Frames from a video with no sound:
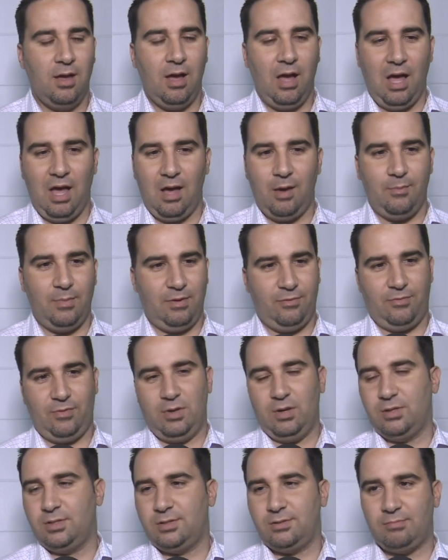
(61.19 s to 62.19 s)
Um, if
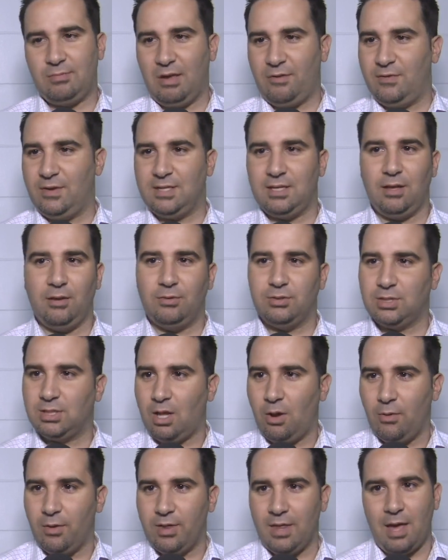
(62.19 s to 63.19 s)
there's if he's a little
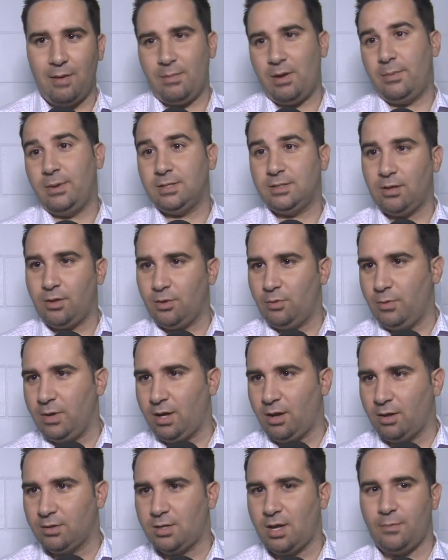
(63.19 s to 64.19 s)
slower than that, maybe it's another
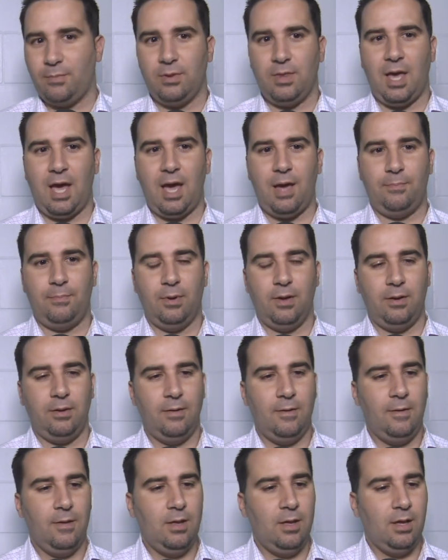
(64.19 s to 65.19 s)
week on top of that. But
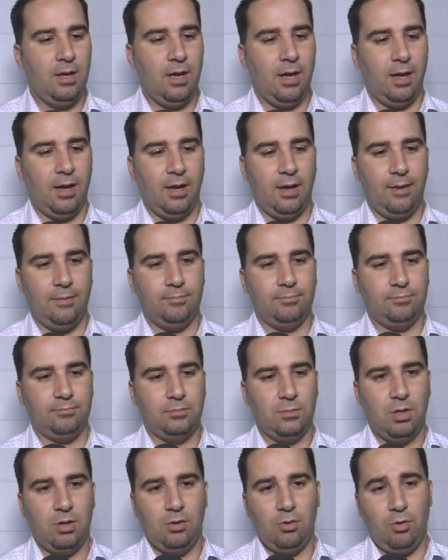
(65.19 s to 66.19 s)
um,
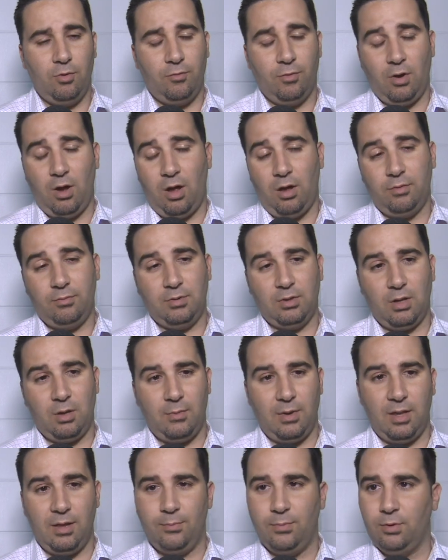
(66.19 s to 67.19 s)
overall, going to
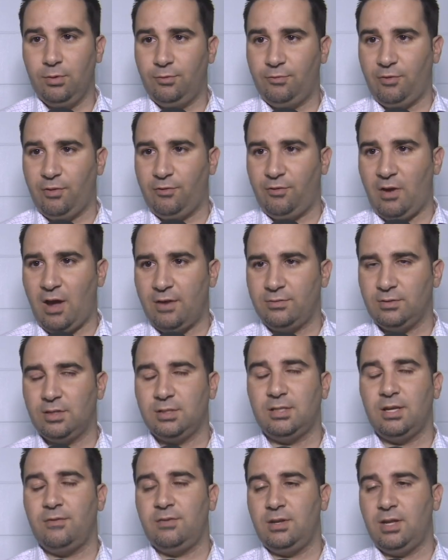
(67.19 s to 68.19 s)
be in the boot for five to
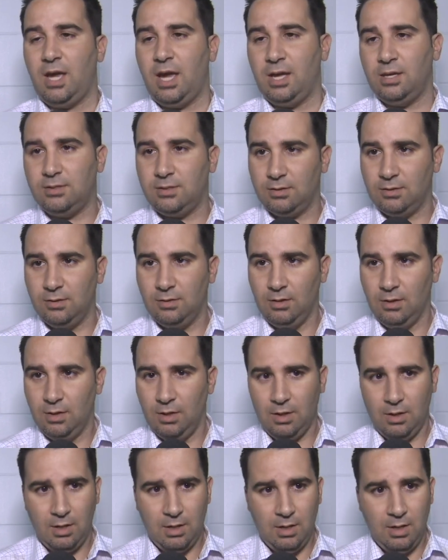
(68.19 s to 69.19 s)
seven days,
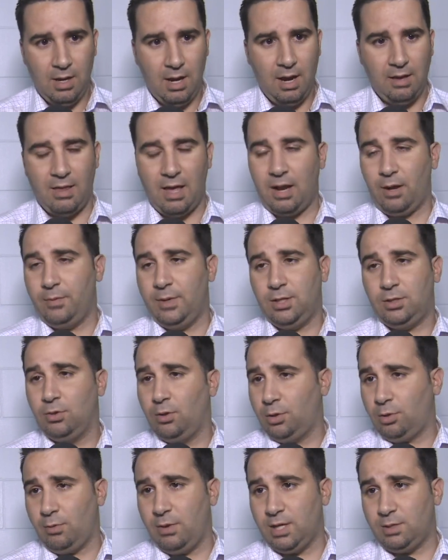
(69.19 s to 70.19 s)
and that'll be two
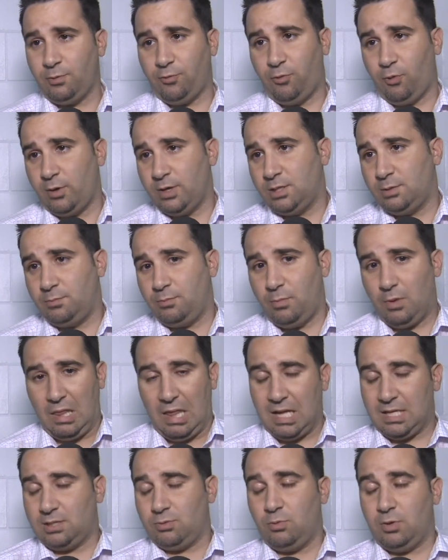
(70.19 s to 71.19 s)
to three weeks before he's.
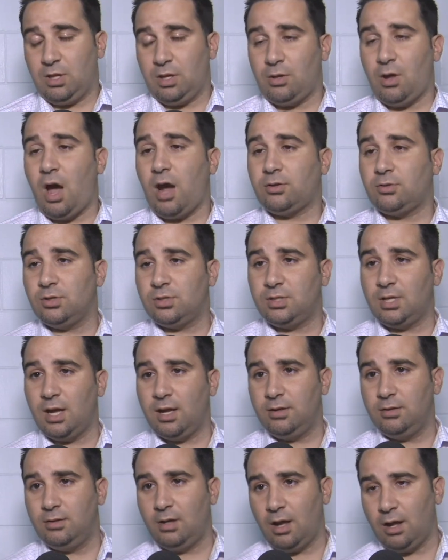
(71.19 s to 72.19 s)
That's what the doctor
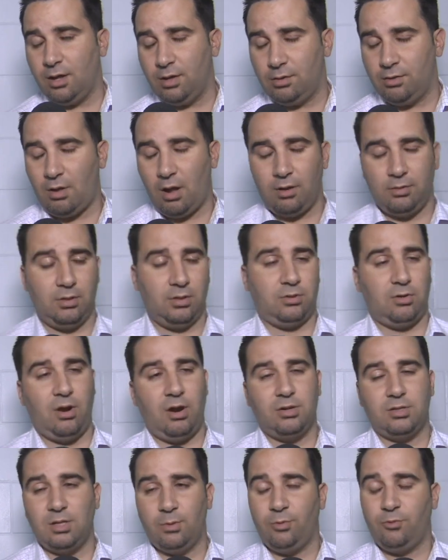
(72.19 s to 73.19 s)
said, uh, Dr.
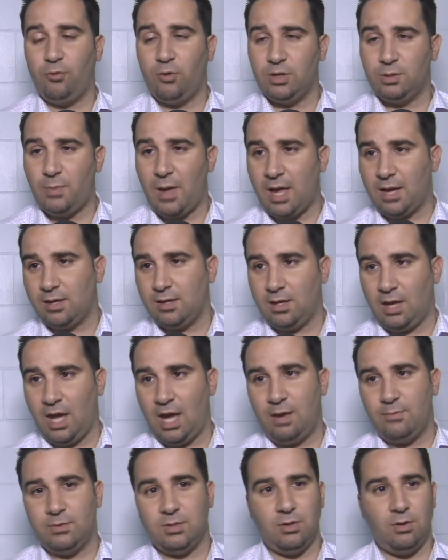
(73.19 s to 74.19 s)
Anderson, before he's back in the
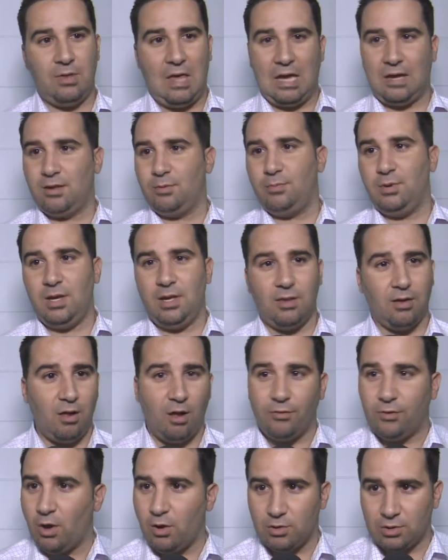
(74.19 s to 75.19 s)
game. So that could be in the
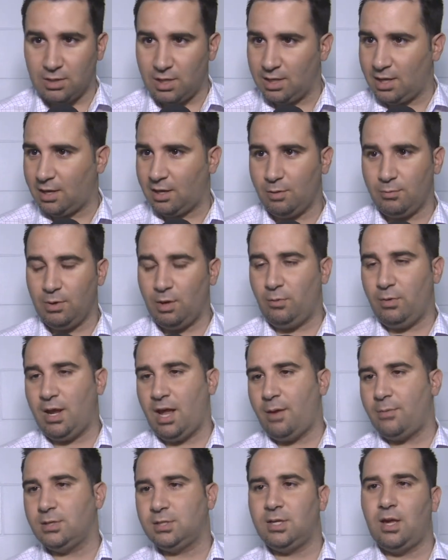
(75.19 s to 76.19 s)
Gulf Coast League. That could be a
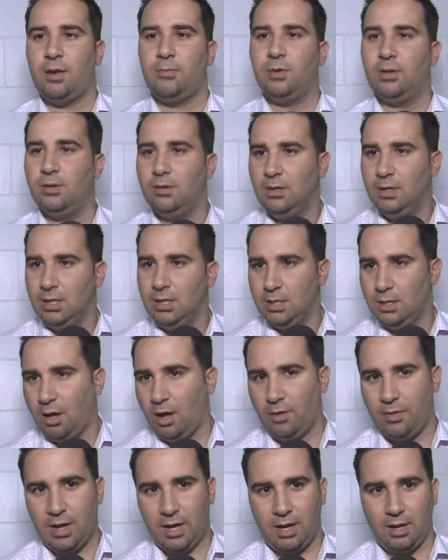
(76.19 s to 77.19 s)
rehab assignment,
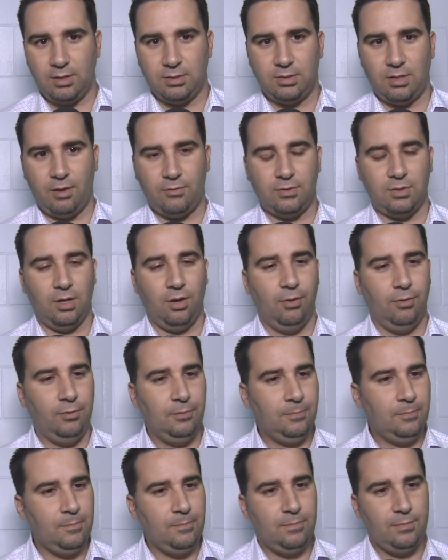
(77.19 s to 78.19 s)
all that kind of stuff. So
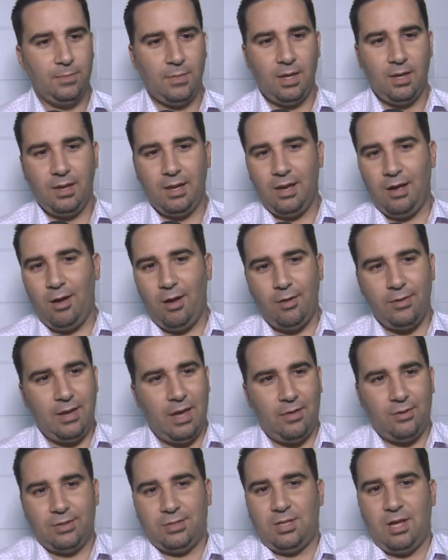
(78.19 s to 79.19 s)
all the
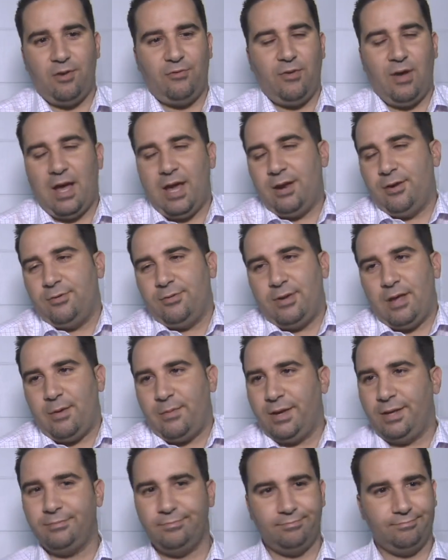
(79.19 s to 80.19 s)
other stuff, I don't. I
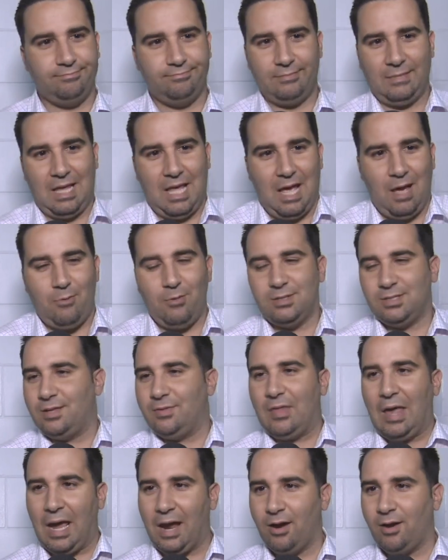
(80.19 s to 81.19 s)
mean, I wasn't
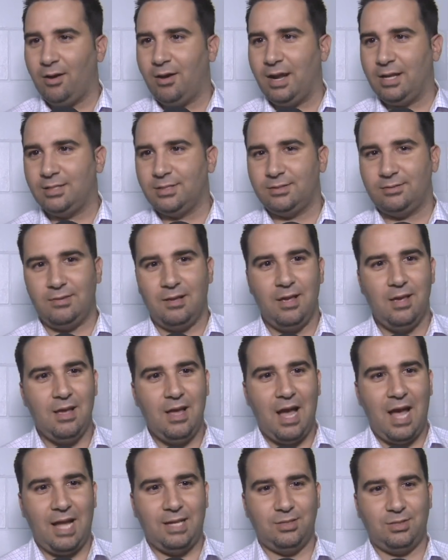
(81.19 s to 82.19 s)
there. I just
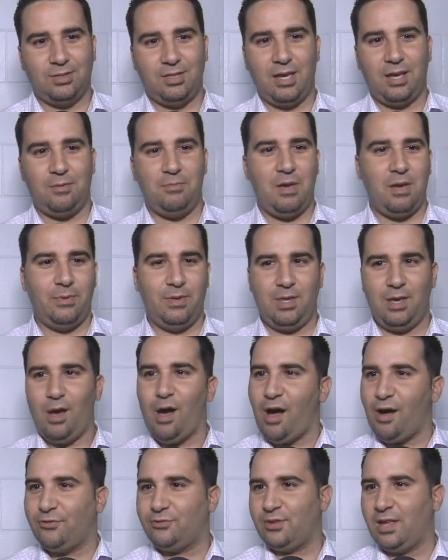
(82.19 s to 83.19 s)
I just think maybe the
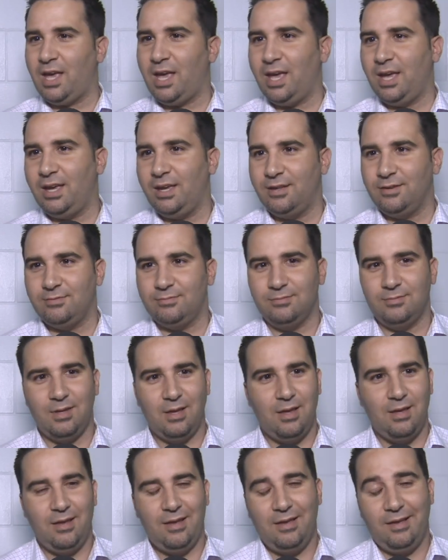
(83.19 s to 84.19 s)
off day and
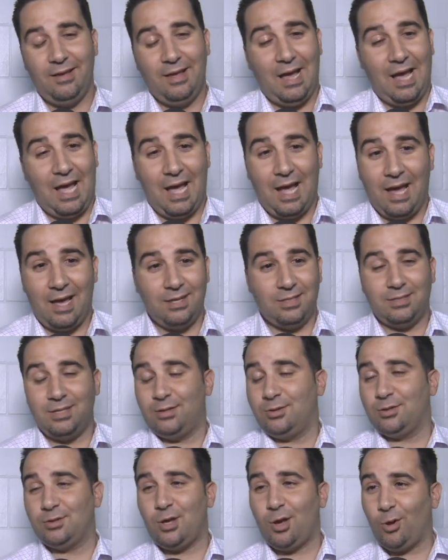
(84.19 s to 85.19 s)
I just think
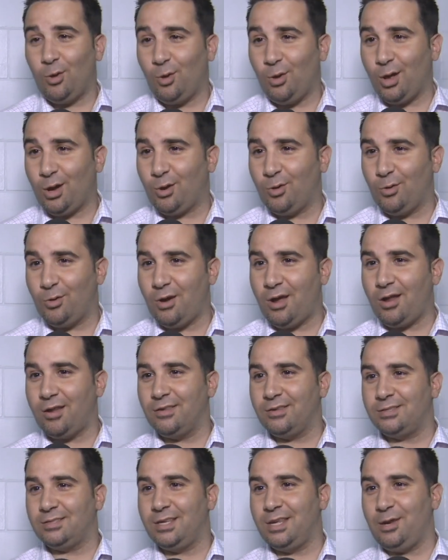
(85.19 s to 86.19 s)
there's not a whole lot going on in
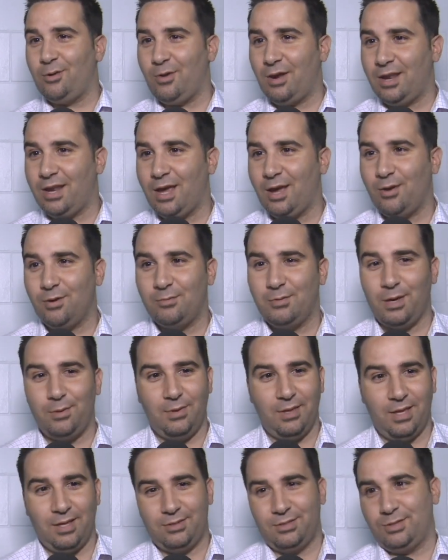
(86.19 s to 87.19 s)
the city right now, and maybe
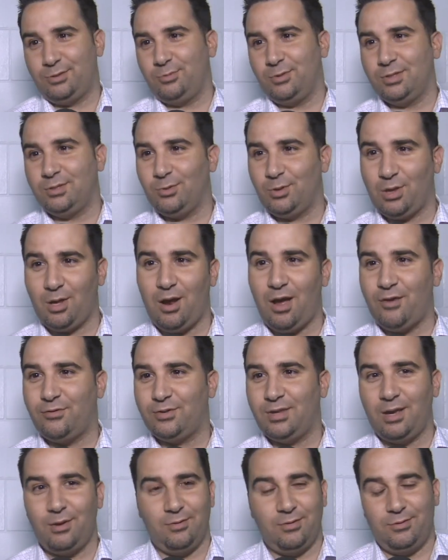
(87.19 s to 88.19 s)
that just was with an off
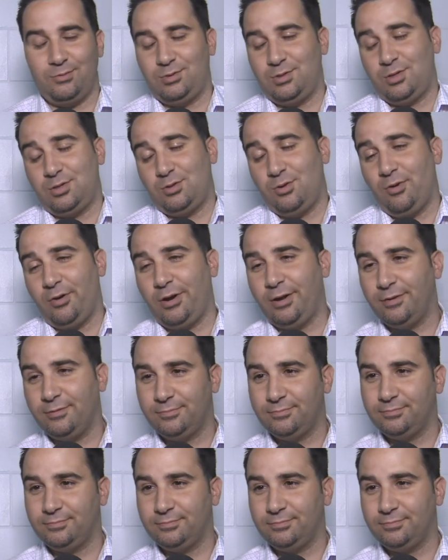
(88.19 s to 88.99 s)
day. It was a story.